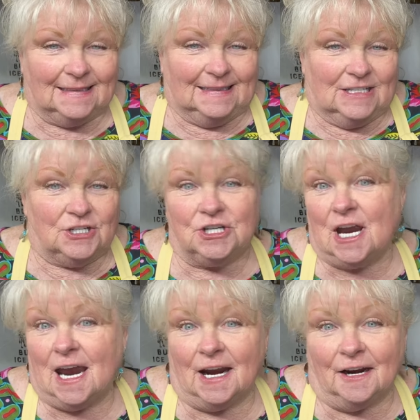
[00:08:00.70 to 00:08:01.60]

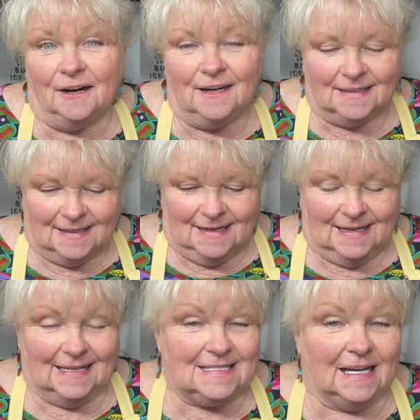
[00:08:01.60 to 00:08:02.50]
share,
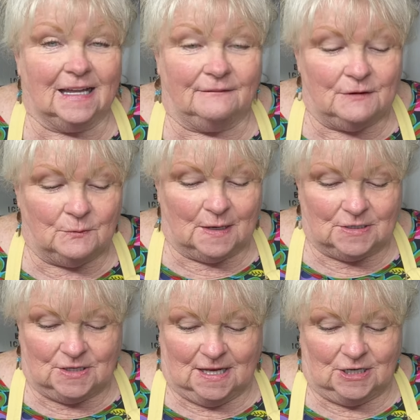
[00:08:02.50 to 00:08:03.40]
and tell everyone
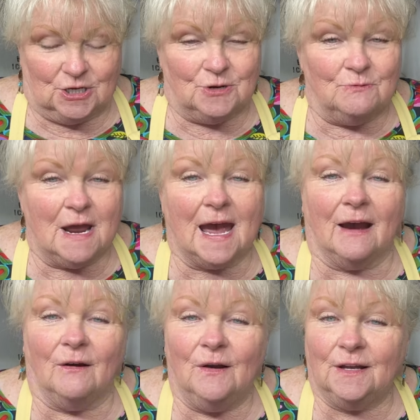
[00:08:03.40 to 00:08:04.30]
that you
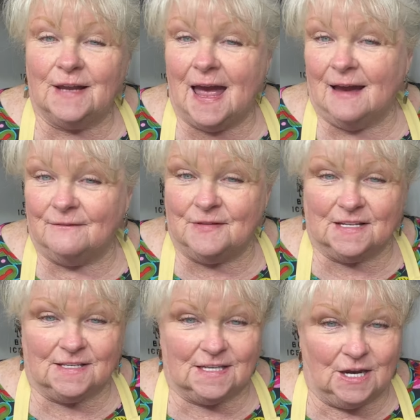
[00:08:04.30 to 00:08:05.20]
now have the
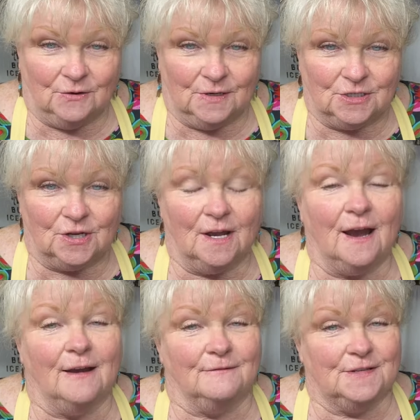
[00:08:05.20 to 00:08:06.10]
secret
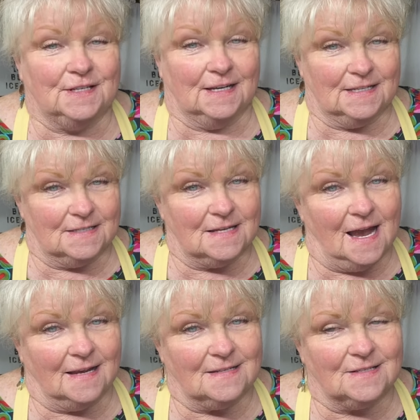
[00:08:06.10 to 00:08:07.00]
of
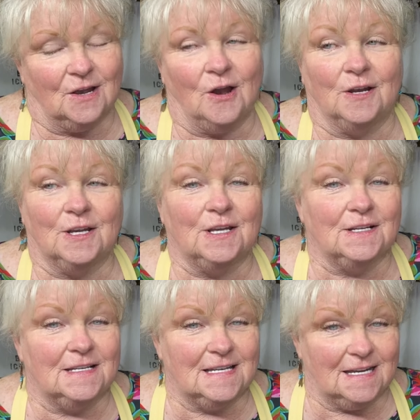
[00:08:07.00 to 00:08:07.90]
success on
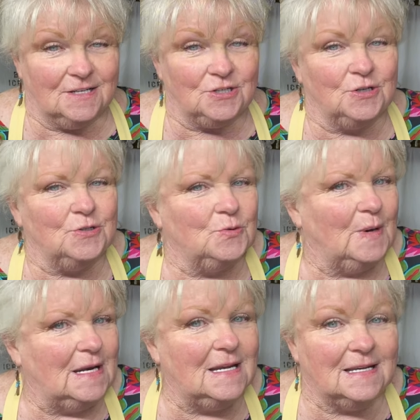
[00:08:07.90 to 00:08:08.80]

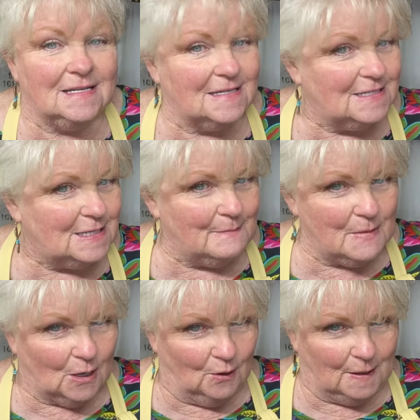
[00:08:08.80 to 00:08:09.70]
sweetened condensed milk.